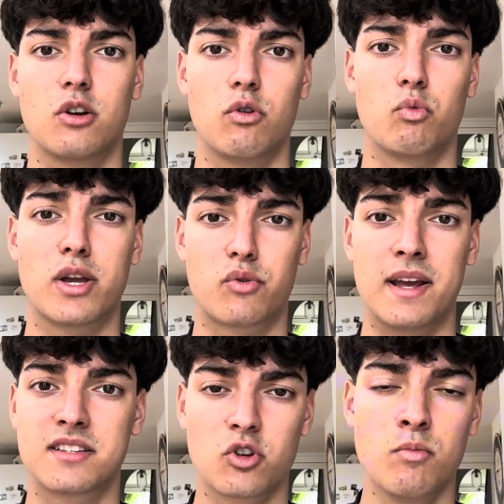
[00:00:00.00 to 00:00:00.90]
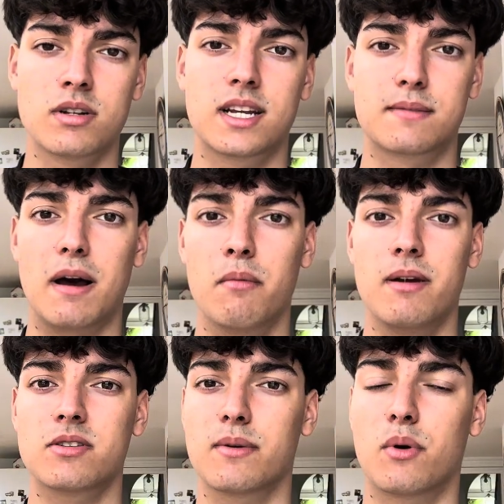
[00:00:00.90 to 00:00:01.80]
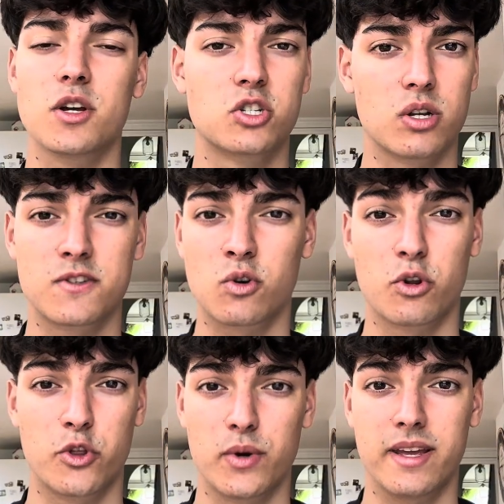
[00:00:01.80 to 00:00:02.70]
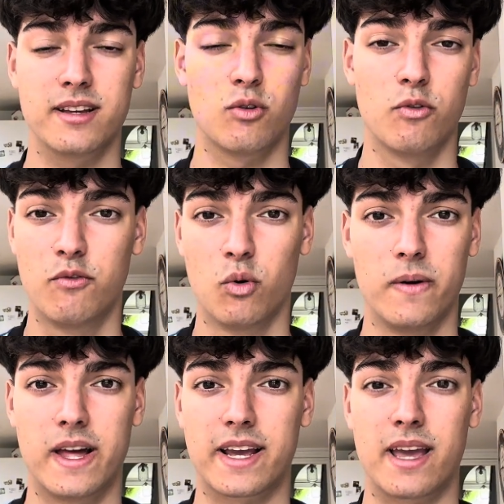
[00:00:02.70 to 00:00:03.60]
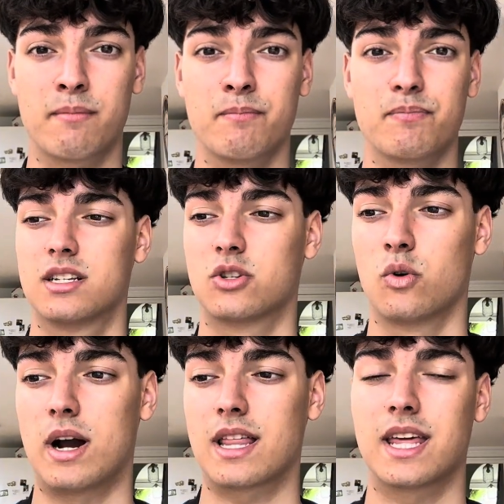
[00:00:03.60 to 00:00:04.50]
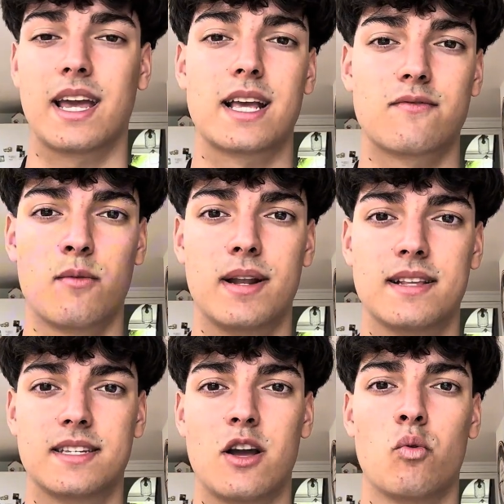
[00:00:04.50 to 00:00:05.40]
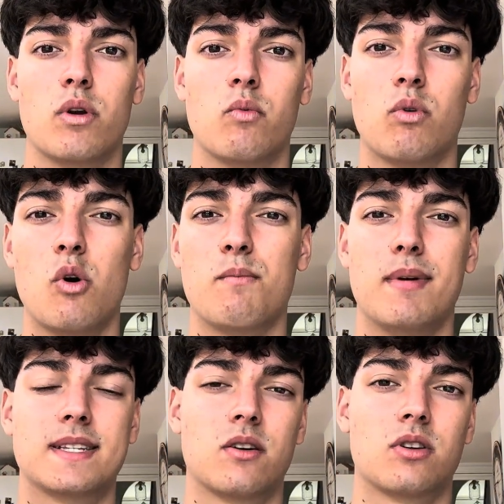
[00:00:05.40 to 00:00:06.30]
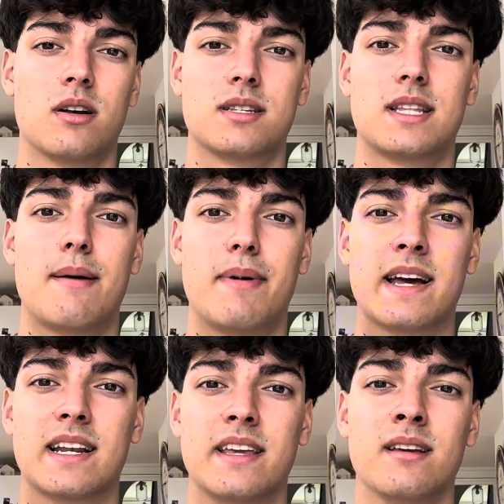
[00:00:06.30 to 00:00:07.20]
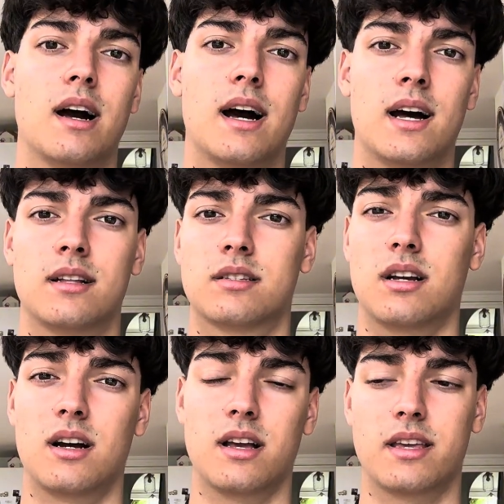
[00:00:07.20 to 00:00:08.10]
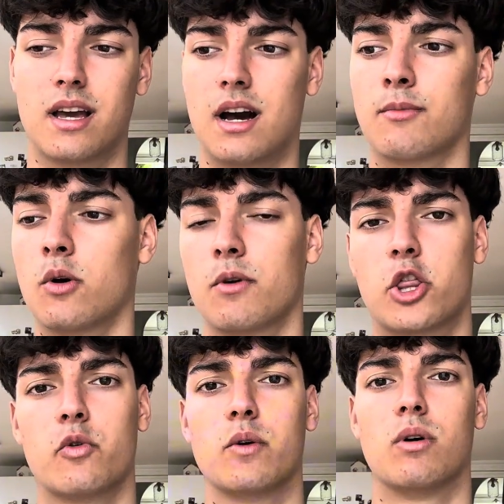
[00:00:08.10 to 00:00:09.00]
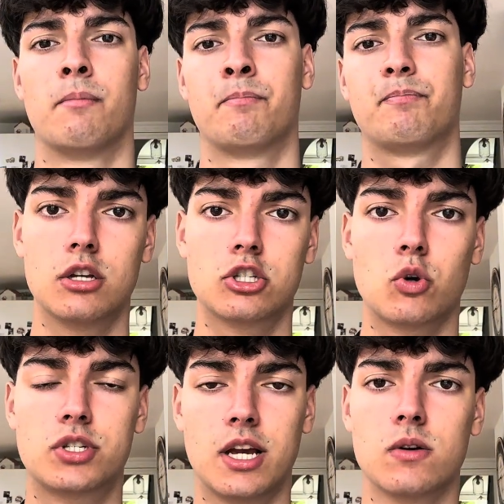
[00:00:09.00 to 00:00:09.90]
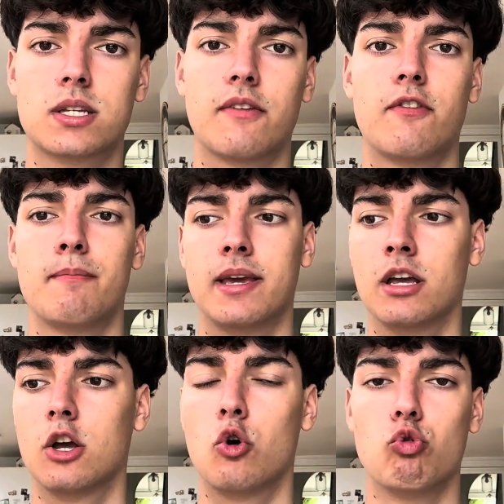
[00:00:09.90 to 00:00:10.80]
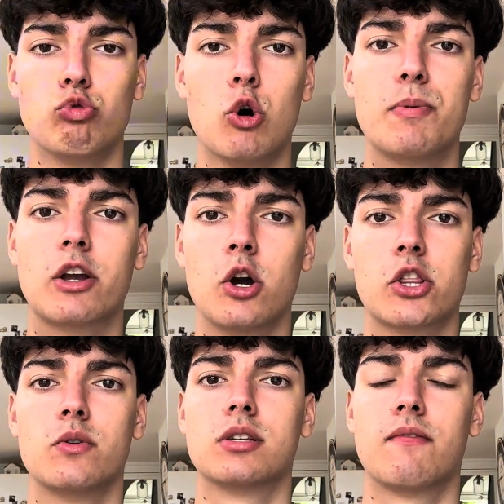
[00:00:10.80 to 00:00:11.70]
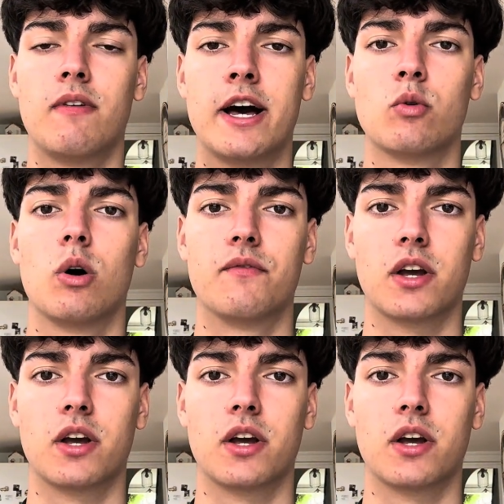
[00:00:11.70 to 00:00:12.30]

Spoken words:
we created so much against Palmeiras, we probably should have scored 3 or 4 in that game. So I think against Fluminense, we won't miss our chances that badly. And yeah, I'm going with 3-1. So Chelsea, for me, will be going through to the final of